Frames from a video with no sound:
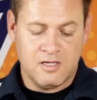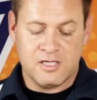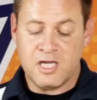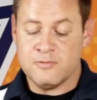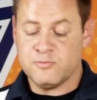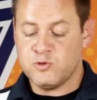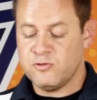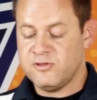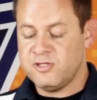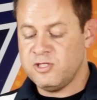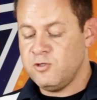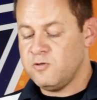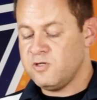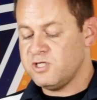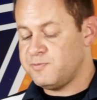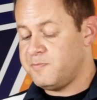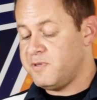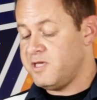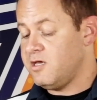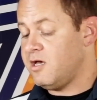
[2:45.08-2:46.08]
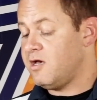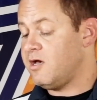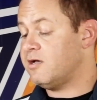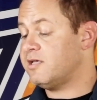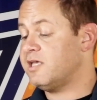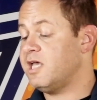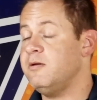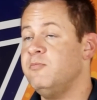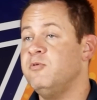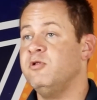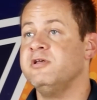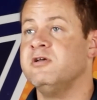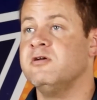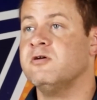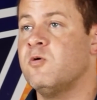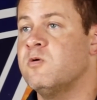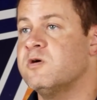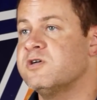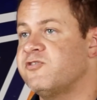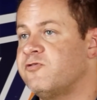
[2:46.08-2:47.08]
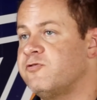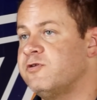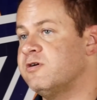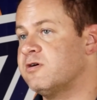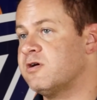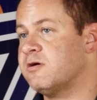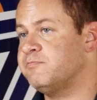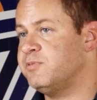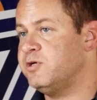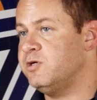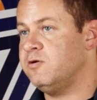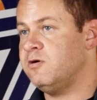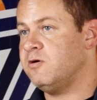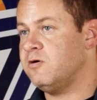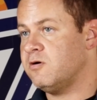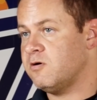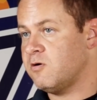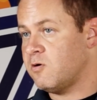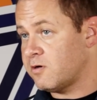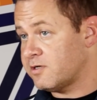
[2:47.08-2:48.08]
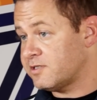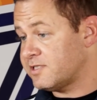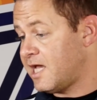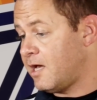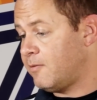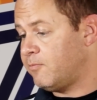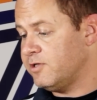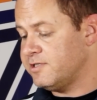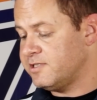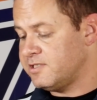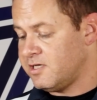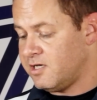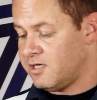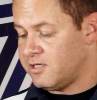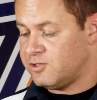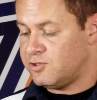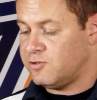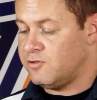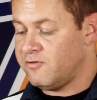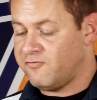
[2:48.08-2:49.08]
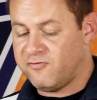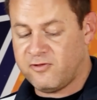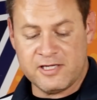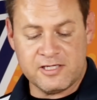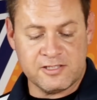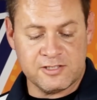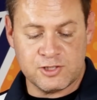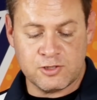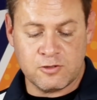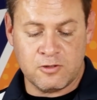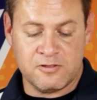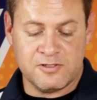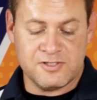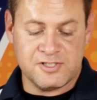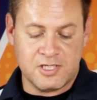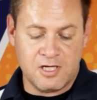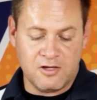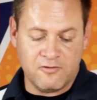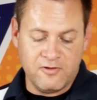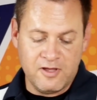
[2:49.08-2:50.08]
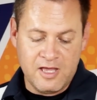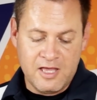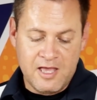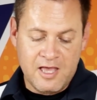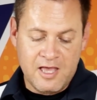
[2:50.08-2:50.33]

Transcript: comes with the USB uh, cabling, of course, for your computer or a tablet uh, to the flight controller itself